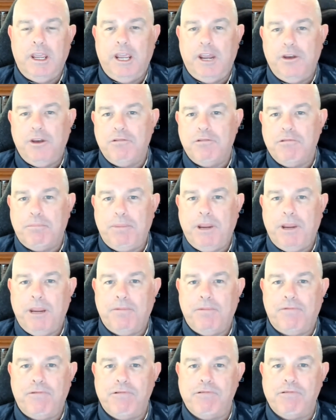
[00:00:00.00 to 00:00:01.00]
and you
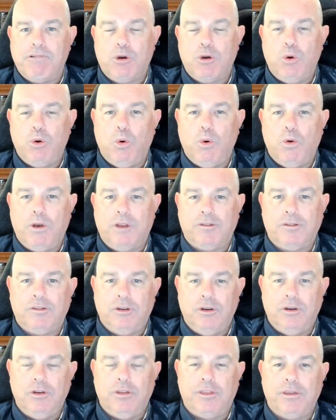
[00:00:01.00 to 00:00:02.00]
appear before a court
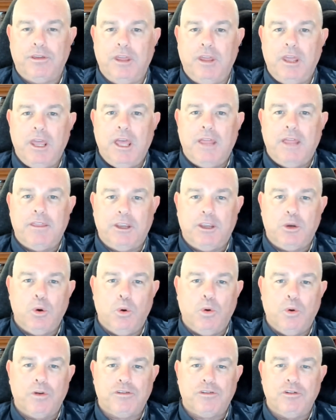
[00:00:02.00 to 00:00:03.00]
as a youth, the
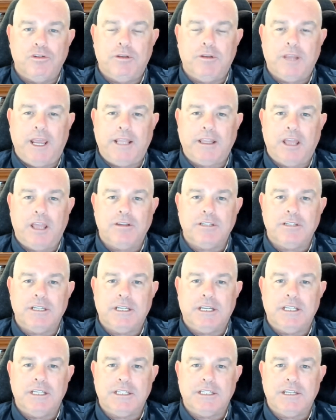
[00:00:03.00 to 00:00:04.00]
court should take those
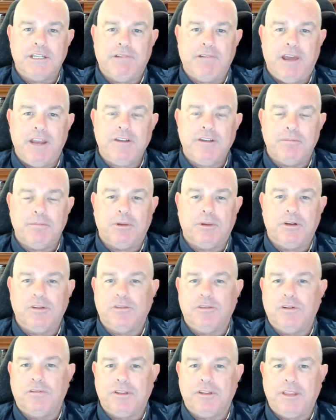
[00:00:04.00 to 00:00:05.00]
into consideration
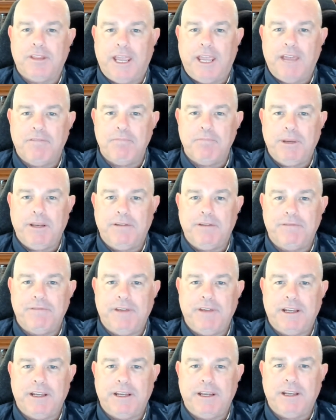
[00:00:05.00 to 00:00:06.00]
because obviously they haven't been
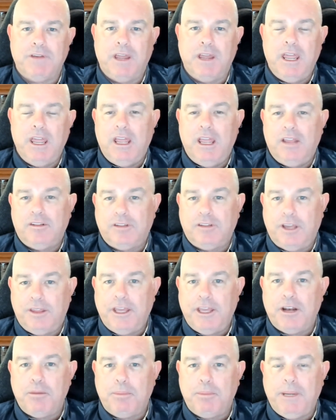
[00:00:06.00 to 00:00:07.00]
effective. So
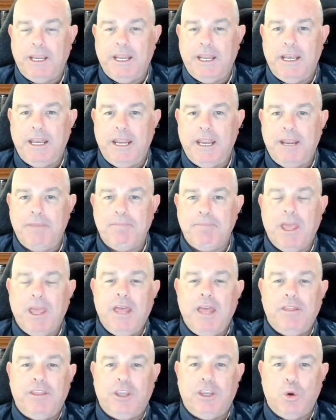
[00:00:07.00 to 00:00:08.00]
that'll be in there.
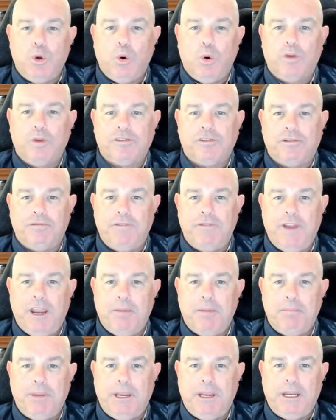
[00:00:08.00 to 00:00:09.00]
The courts will
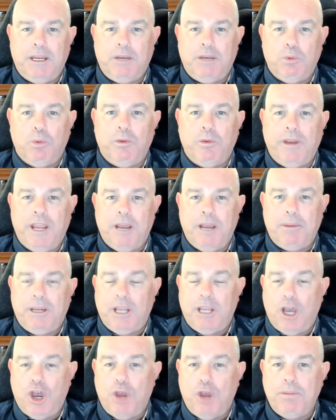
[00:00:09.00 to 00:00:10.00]
now
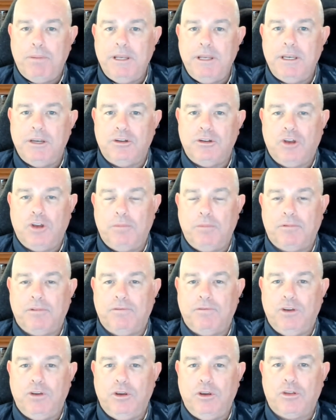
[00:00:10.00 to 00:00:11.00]
be opened in
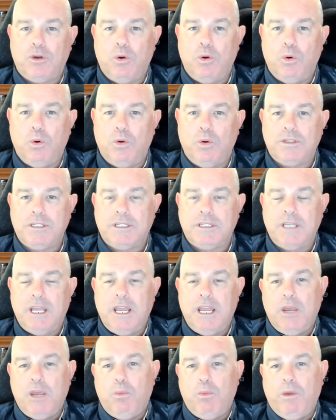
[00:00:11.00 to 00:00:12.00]
terms of youth courts,
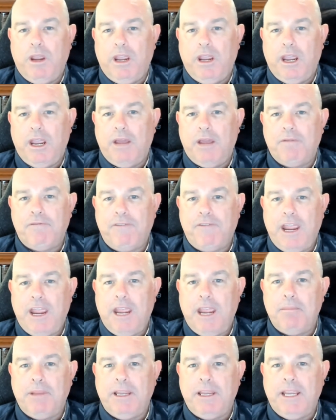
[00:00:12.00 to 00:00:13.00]
where
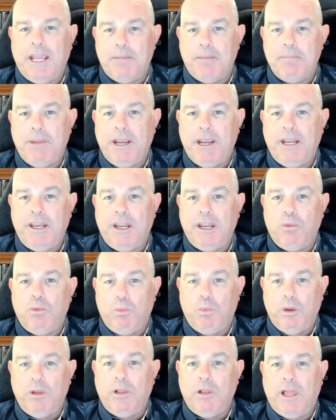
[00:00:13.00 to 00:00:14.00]
family and media
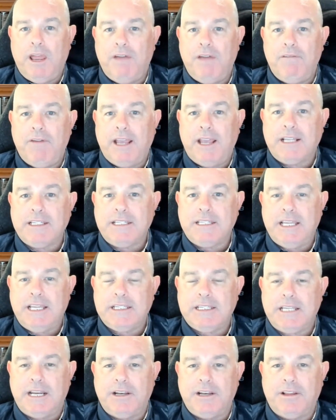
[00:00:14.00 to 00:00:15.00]
will have
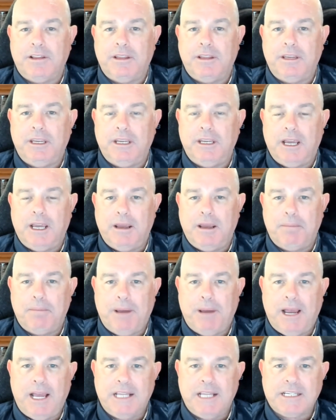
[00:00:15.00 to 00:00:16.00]
access. Under the
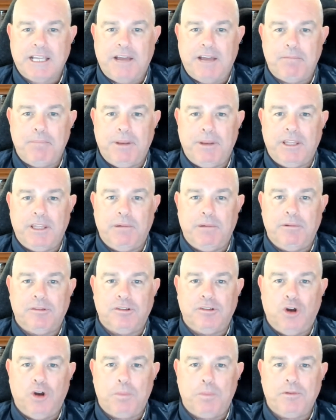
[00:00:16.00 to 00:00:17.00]
past government, there
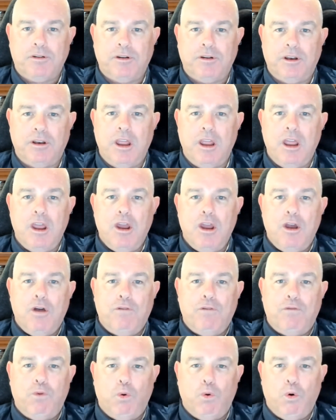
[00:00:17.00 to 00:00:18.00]
was an option
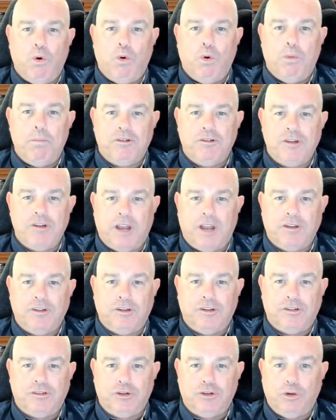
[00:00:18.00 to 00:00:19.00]
for
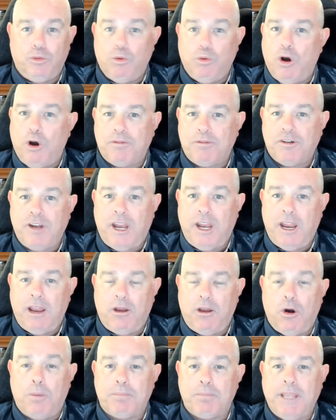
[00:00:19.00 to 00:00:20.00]
judges to opt
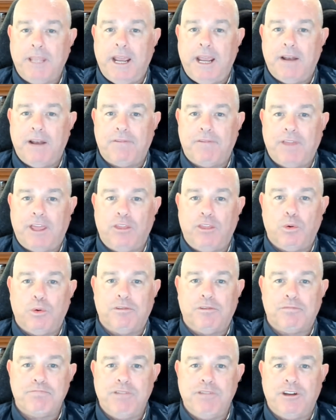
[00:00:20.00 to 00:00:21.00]
out if they thought
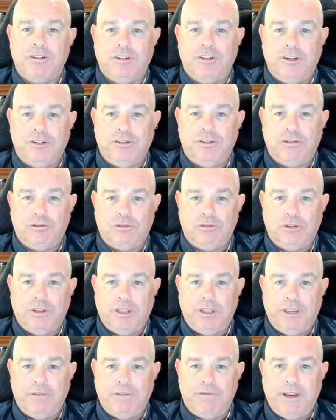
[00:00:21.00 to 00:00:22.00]
it was prejudicial
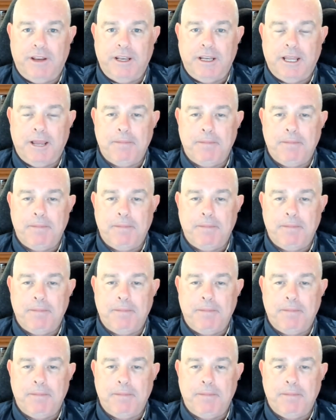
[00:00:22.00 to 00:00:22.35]
to the offender.